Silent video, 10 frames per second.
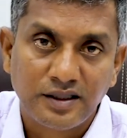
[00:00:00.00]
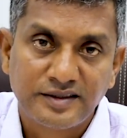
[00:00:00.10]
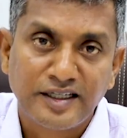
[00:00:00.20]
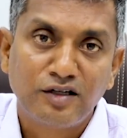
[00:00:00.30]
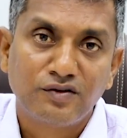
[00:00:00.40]

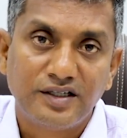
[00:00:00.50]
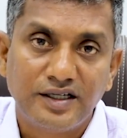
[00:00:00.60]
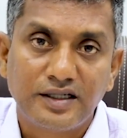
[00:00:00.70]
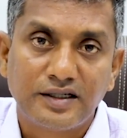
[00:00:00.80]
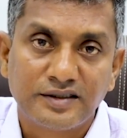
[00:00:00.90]
design of the
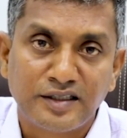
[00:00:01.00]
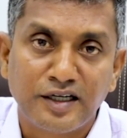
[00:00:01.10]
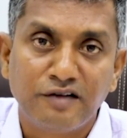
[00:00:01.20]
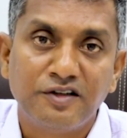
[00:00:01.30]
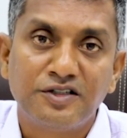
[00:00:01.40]
deck is an
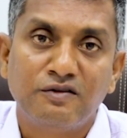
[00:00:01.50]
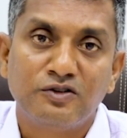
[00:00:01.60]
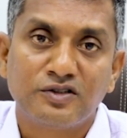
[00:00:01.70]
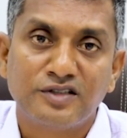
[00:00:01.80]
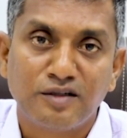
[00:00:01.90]
innovation
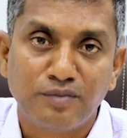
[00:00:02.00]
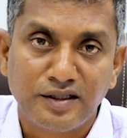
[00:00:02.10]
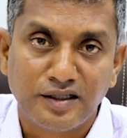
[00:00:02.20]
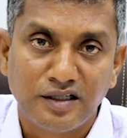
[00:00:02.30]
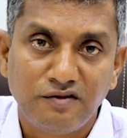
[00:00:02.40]
which was done
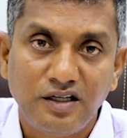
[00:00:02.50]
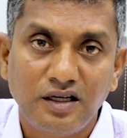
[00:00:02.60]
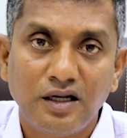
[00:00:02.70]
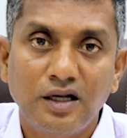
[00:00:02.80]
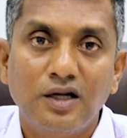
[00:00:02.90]
by the
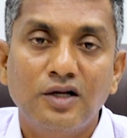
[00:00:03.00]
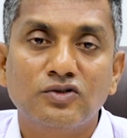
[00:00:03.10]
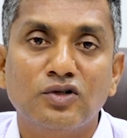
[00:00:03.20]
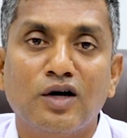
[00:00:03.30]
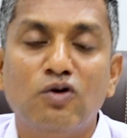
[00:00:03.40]
Navy.
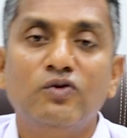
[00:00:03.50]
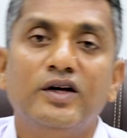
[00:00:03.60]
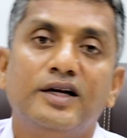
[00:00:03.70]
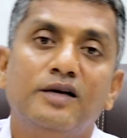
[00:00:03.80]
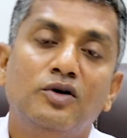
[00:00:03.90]
So now
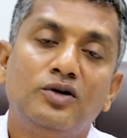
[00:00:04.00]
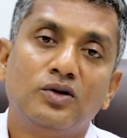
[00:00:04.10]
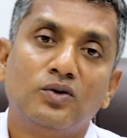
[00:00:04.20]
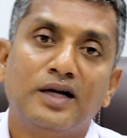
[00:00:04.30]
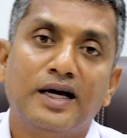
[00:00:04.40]
we are
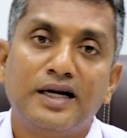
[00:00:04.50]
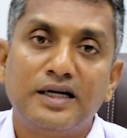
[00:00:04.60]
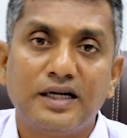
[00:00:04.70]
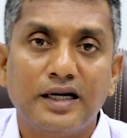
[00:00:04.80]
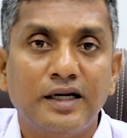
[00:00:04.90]
able to
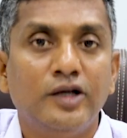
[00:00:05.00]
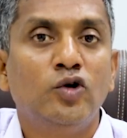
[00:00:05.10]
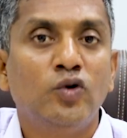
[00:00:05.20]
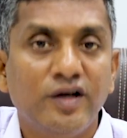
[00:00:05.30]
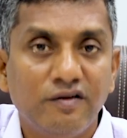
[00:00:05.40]
land a
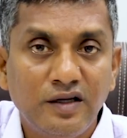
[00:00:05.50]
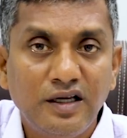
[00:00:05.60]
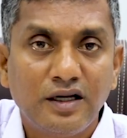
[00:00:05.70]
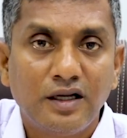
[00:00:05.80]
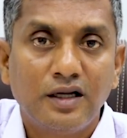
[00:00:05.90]

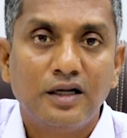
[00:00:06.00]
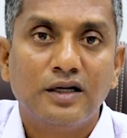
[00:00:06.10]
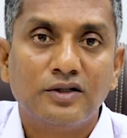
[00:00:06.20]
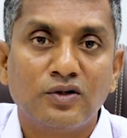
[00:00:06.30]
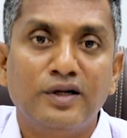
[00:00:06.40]
UAV.
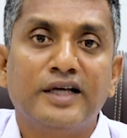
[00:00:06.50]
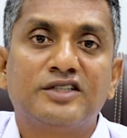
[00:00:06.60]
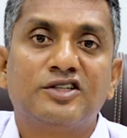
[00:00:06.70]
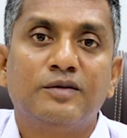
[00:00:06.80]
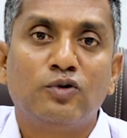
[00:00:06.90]
So
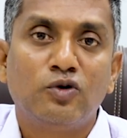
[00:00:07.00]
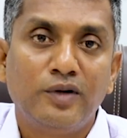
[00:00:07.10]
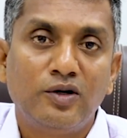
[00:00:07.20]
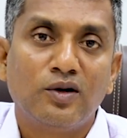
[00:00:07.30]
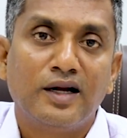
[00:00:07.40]
next step
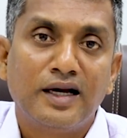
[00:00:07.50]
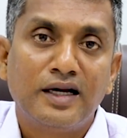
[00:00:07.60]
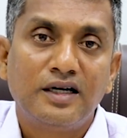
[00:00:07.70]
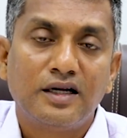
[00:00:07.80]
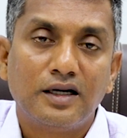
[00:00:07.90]
would be to
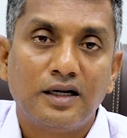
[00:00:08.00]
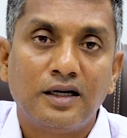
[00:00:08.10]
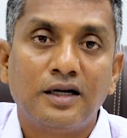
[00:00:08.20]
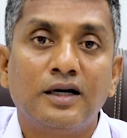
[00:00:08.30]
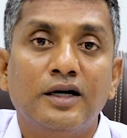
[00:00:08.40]
land
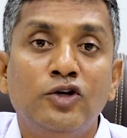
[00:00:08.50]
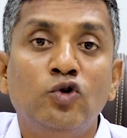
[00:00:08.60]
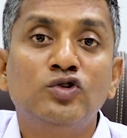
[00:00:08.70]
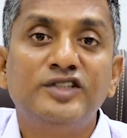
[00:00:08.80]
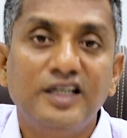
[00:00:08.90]

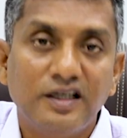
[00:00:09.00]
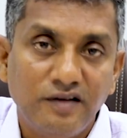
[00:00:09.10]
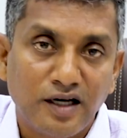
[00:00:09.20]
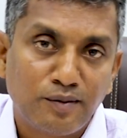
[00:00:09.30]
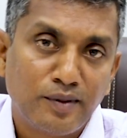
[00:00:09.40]

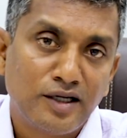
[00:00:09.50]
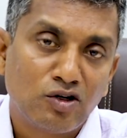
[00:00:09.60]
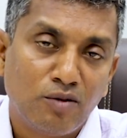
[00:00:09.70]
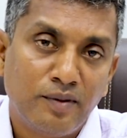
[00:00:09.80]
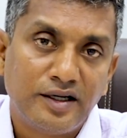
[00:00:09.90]
UCAV,
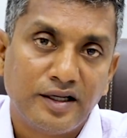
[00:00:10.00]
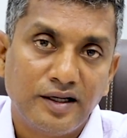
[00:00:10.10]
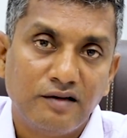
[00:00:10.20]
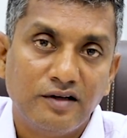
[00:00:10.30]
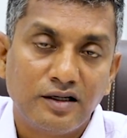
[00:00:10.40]
Unmanned Combat
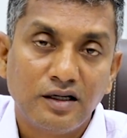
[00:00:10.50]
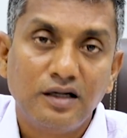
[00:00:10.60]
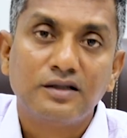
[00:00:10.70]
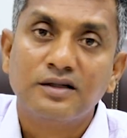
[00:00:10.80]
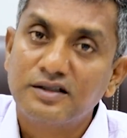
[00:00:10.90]
Aerial
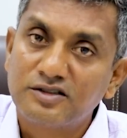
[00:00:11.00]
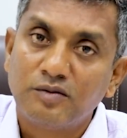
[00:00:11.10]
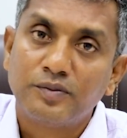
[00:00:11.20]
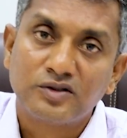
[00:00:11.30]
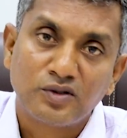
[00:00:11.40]
Vehicle. Third
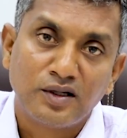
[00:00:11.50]
step is